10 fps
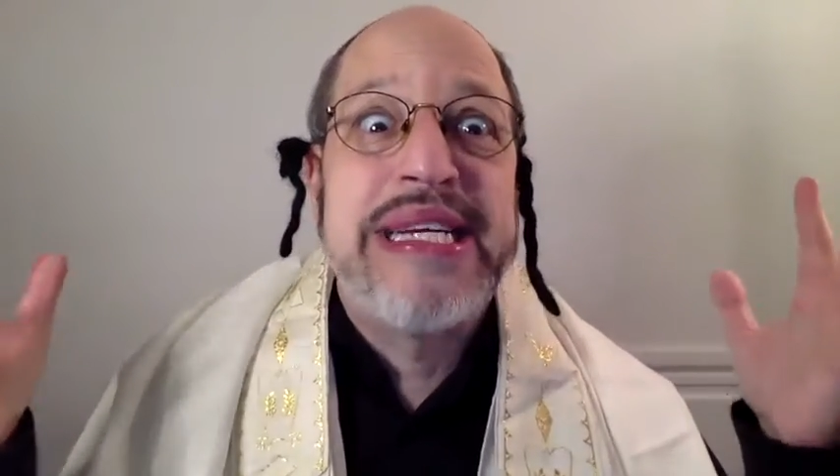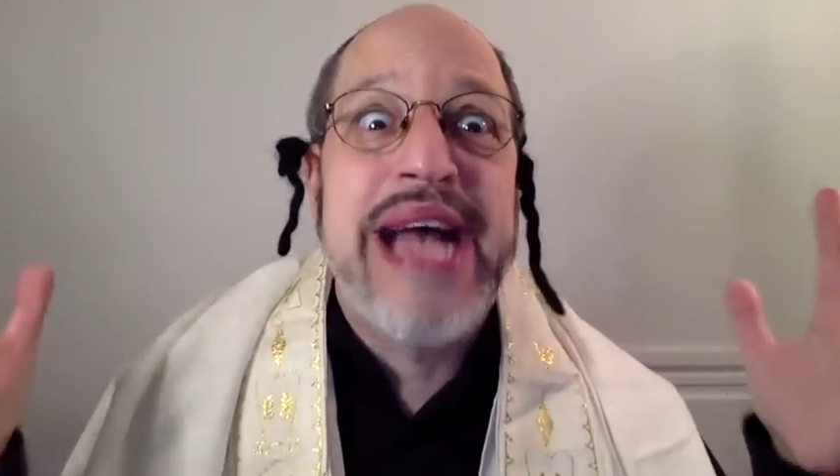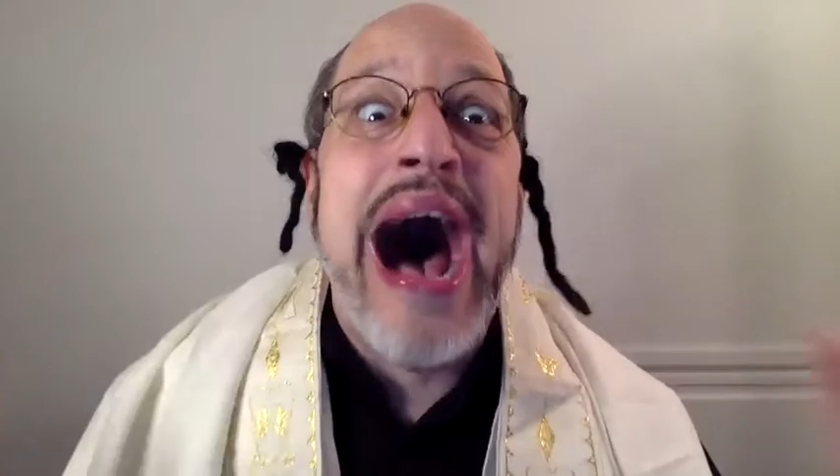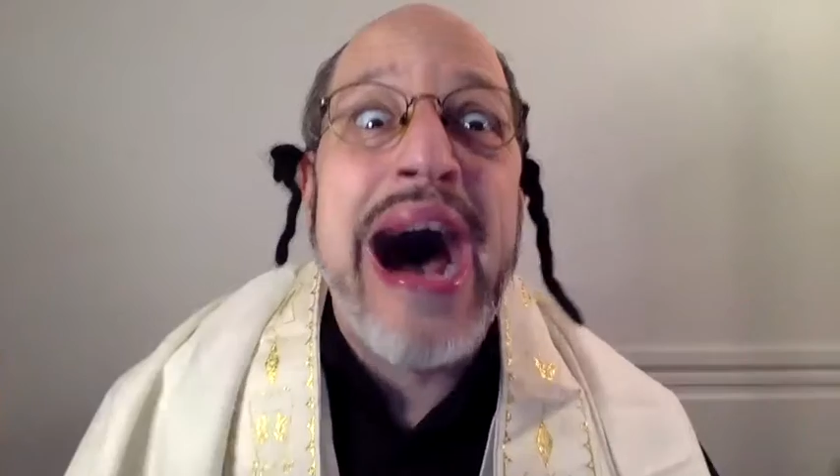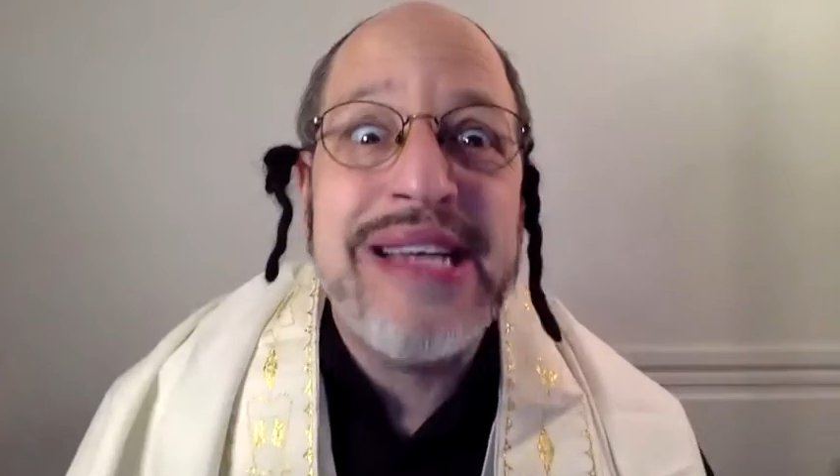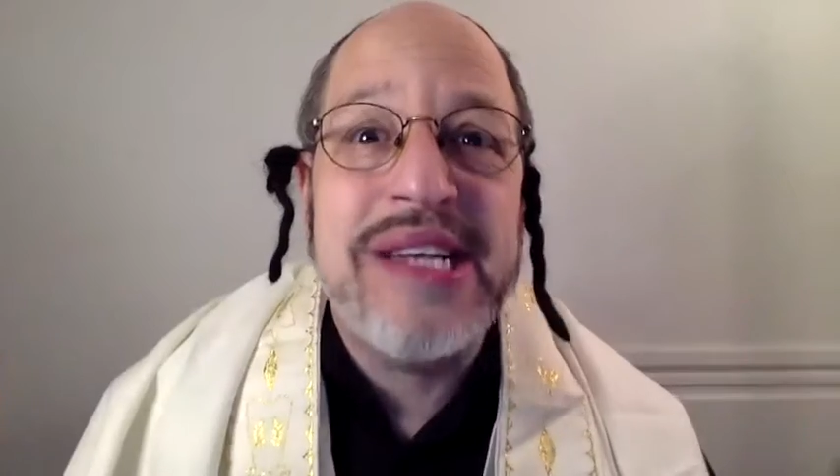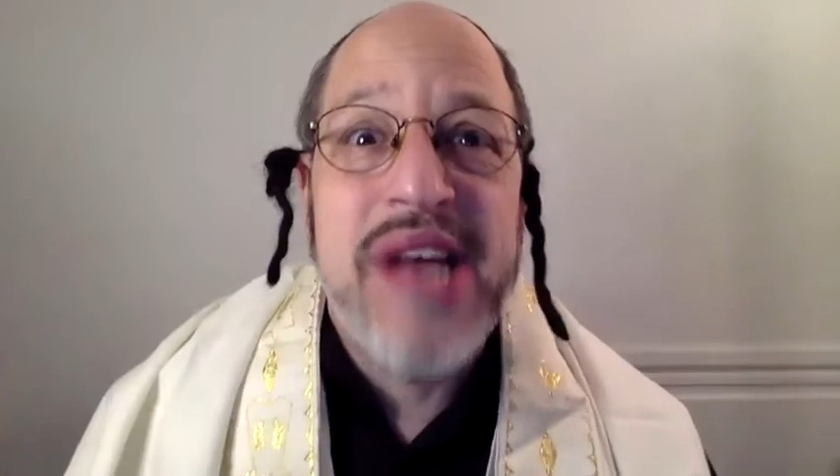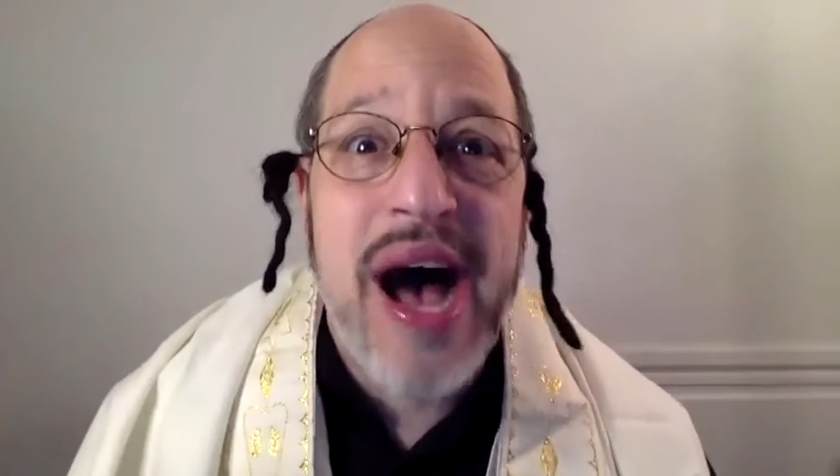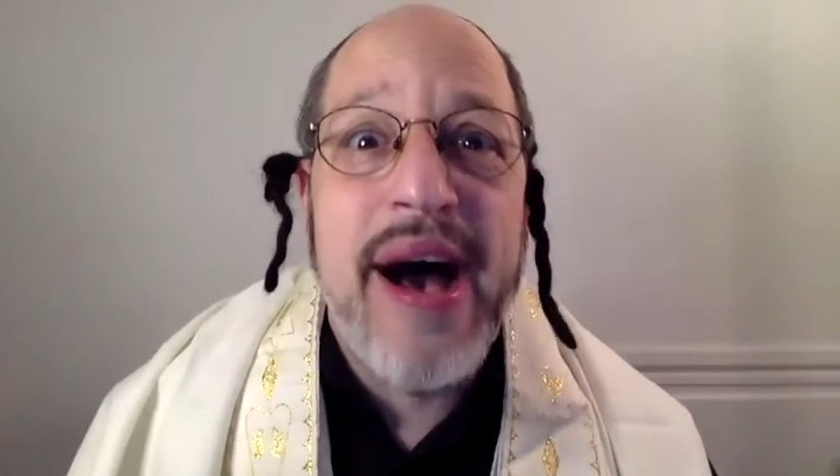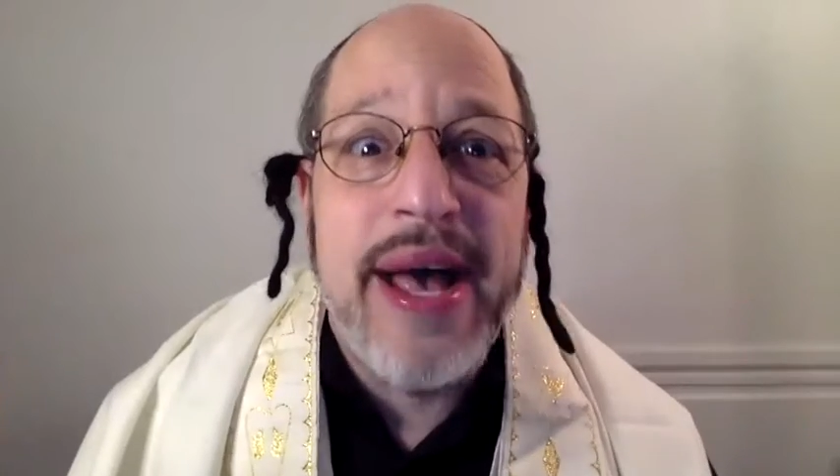God
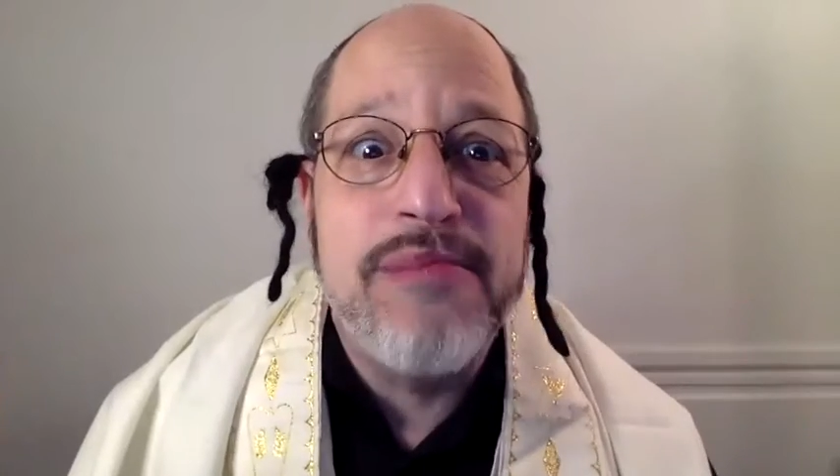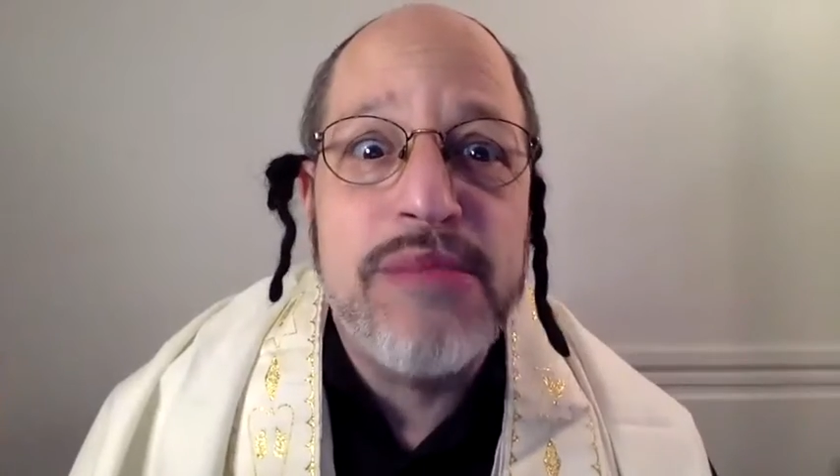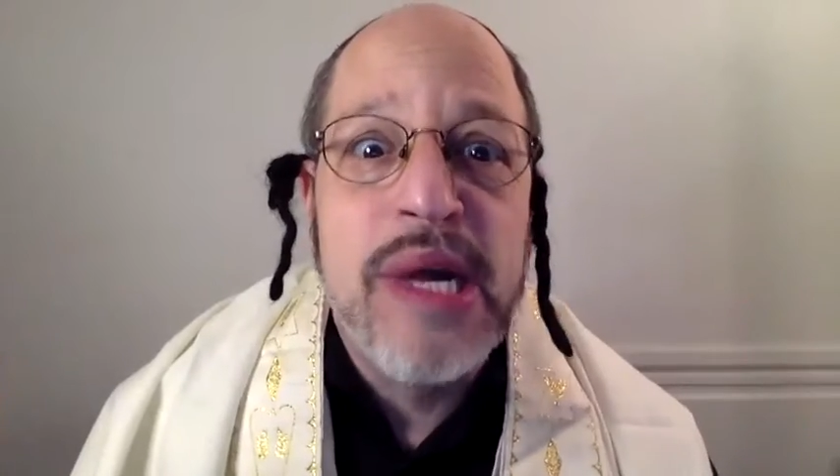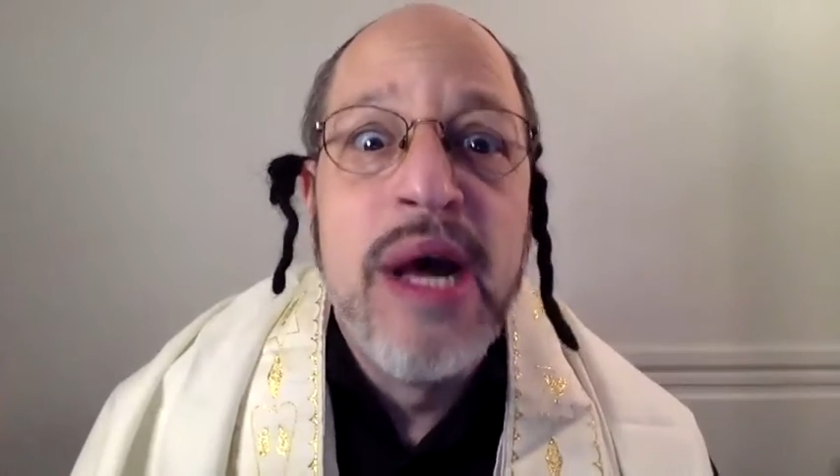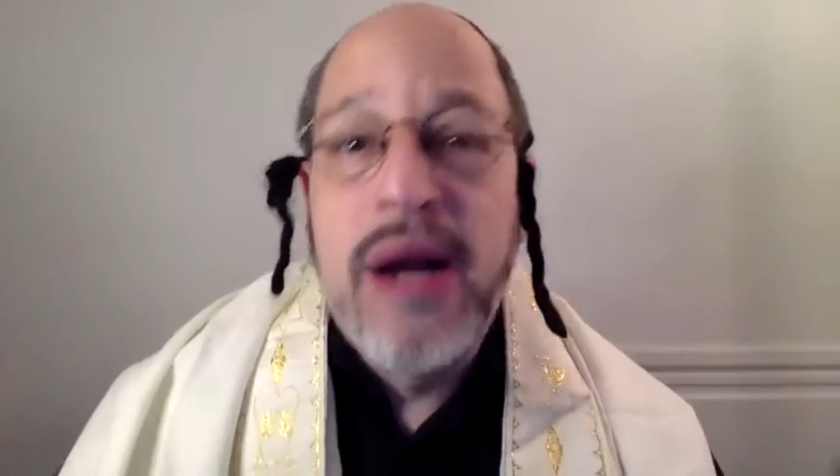times